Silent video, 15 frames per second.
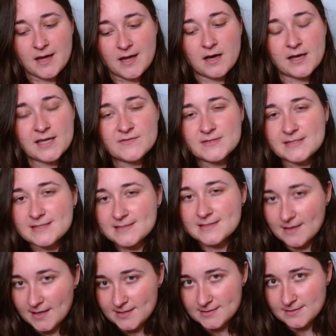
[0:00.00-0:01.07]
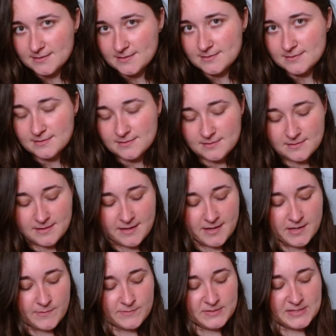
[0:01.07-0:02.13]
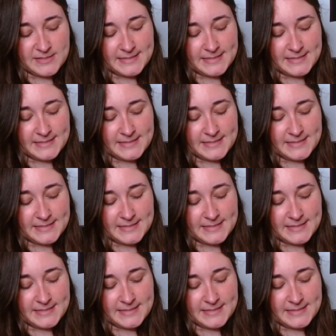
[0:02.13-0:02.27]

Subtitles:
I have decided to